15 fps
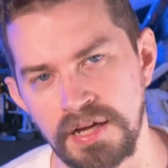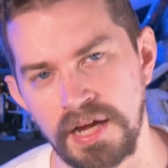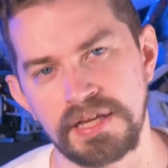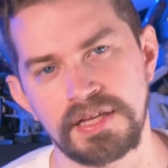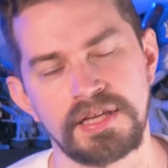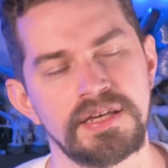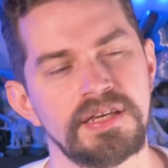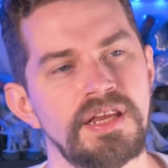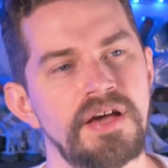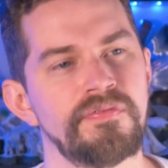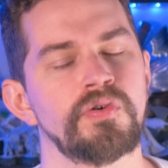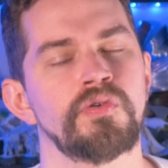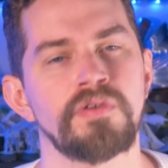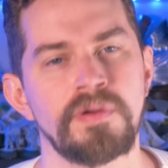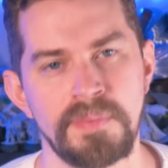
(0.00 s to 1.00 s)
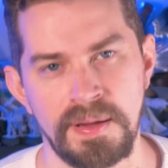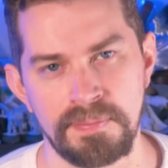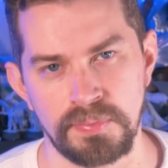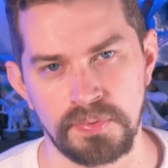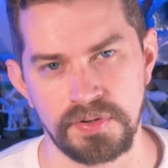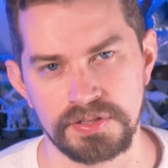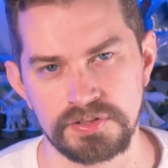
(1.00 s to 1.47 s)
I can never
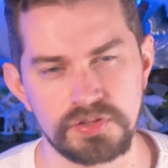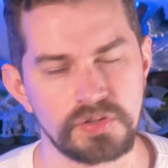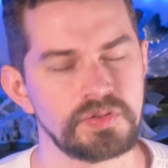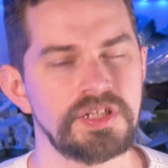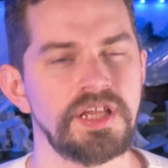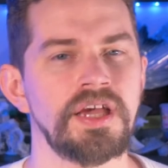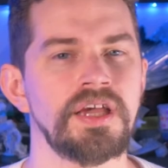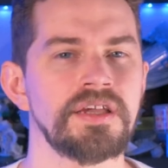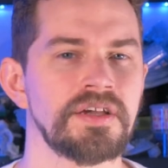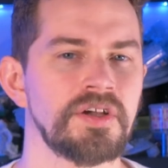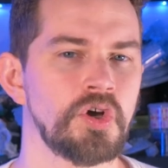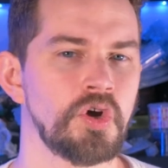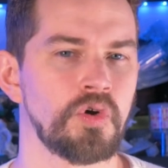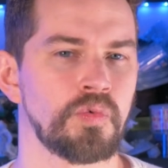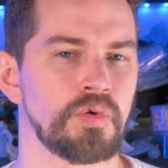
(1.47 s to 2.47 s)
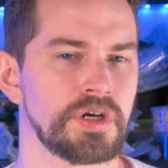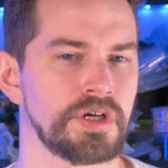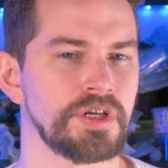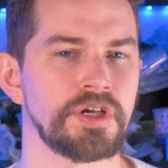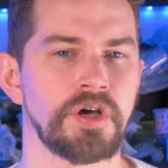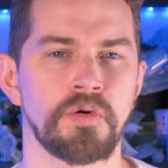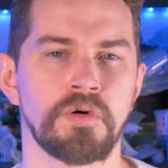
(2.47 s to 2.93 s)
remember it. So today, we're going
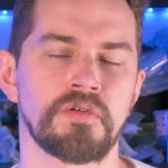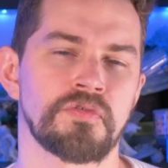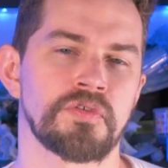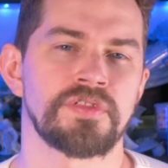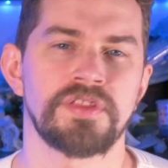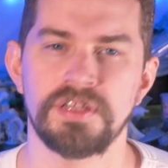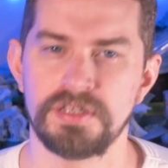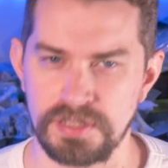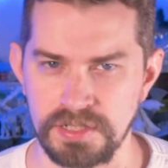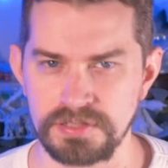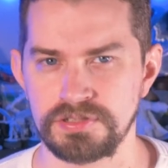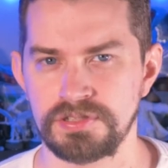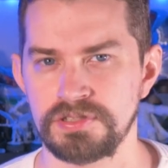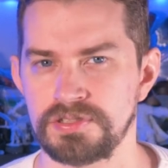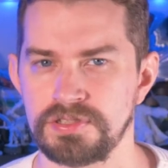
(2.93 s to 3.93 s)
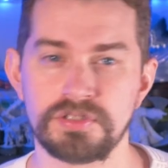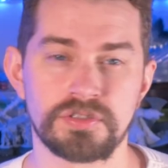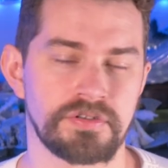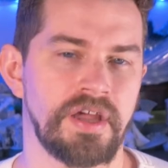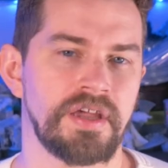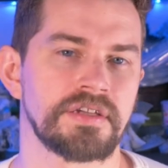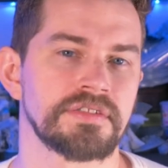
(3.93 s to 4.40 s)
to go over the Dungeons and
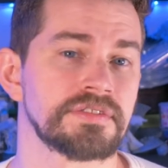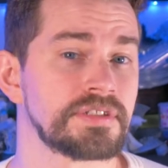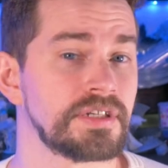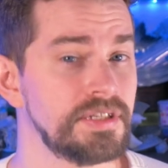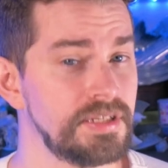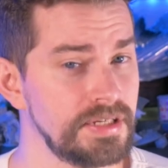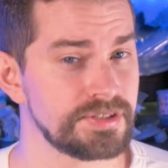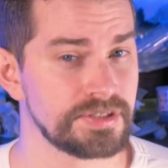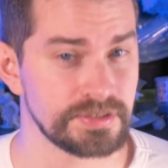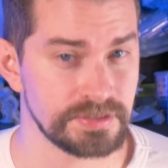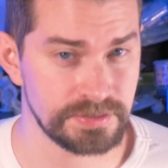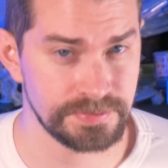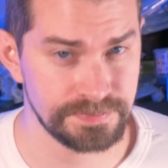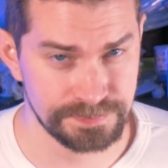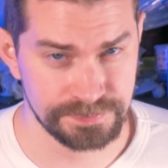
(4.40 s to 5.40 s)
Dragons conditions.